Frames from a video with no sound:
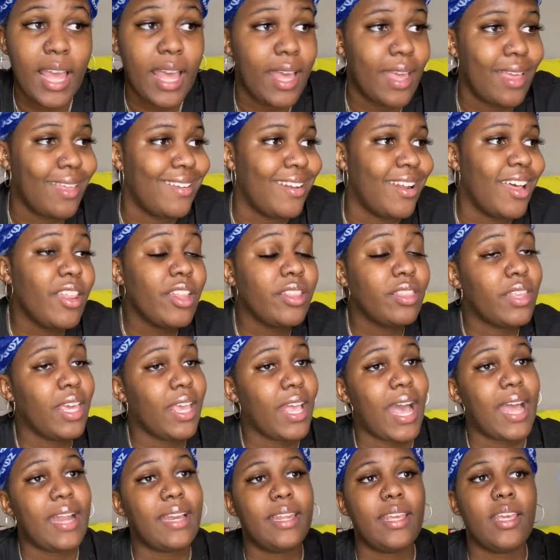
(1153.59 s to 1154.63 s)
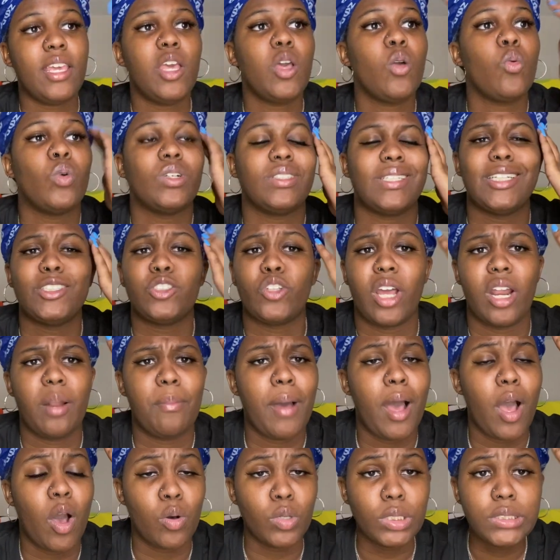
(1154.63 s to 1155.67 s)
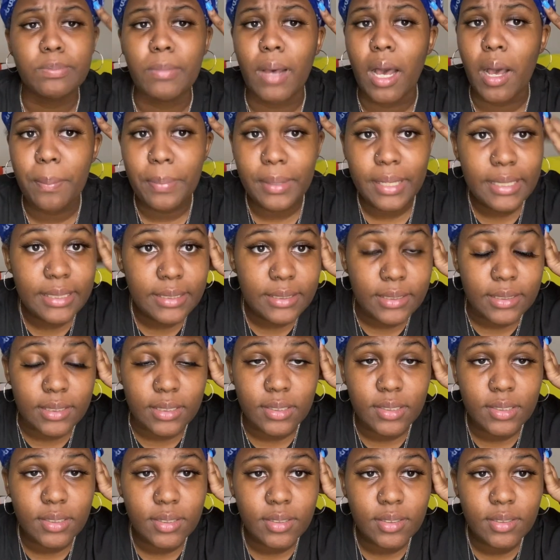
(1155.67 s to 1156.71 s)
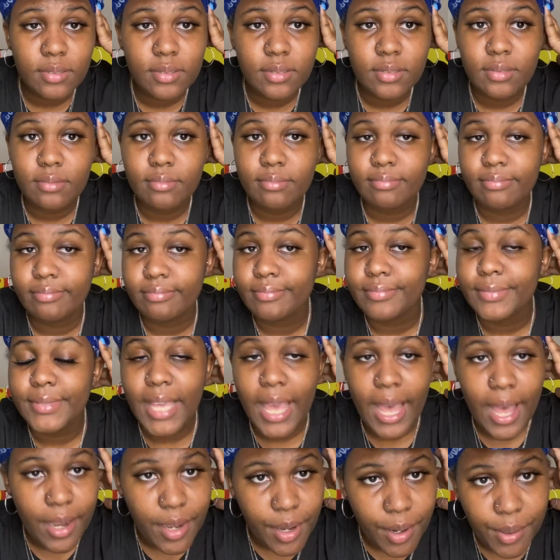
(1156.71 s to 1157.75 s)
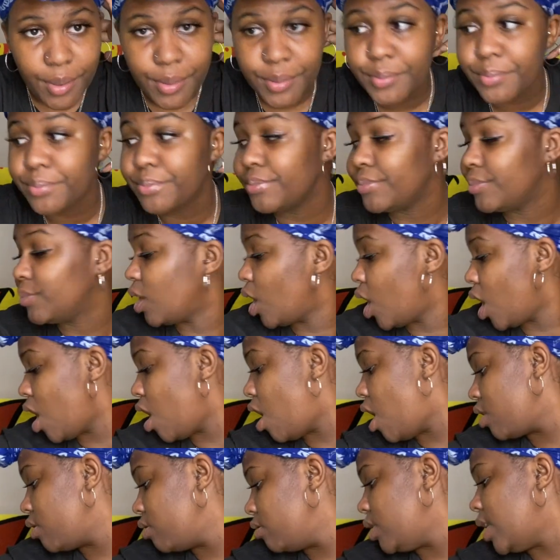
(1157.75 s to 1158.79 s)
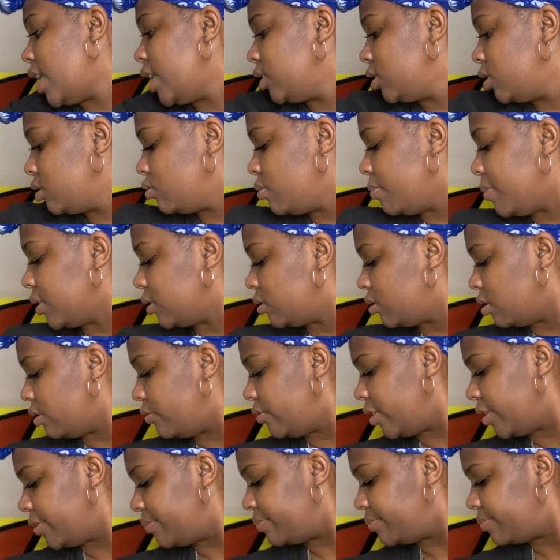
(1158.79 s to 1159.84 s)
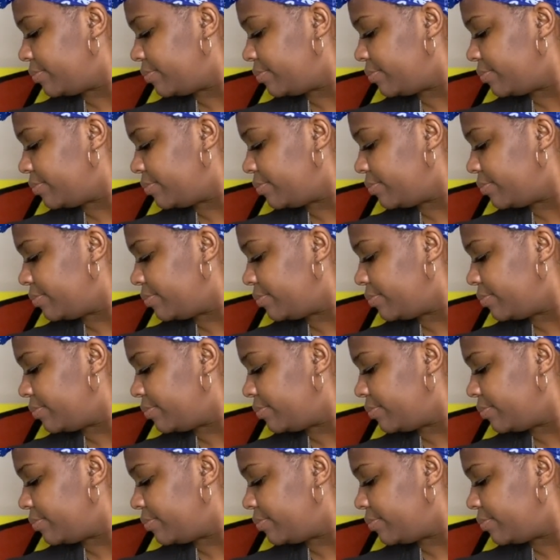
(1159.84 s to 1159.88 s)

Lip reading: Another thing I did was I started my own small business. Yeah, I know. RR Creation, come on, stuff it.